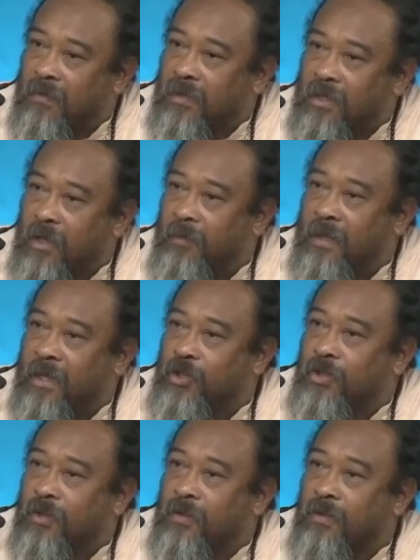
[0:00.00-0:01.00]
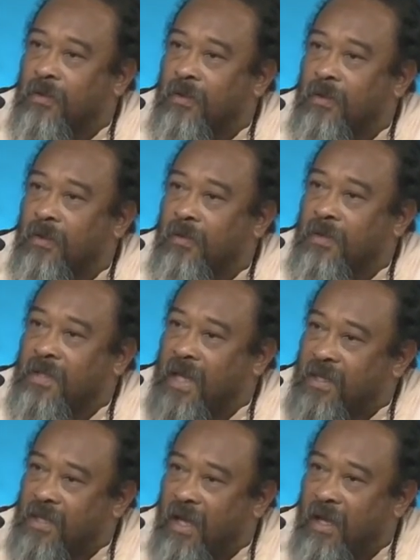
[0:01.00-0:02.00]
determination. It will
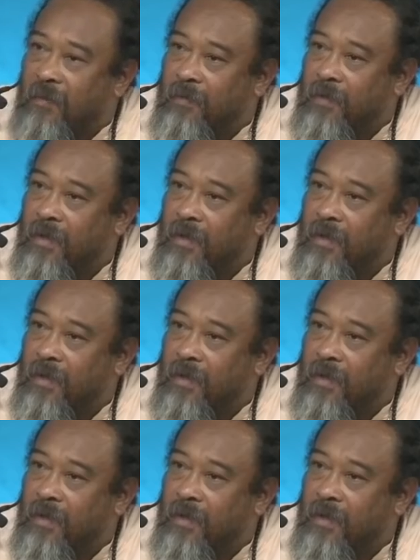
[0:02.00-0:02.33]
take time.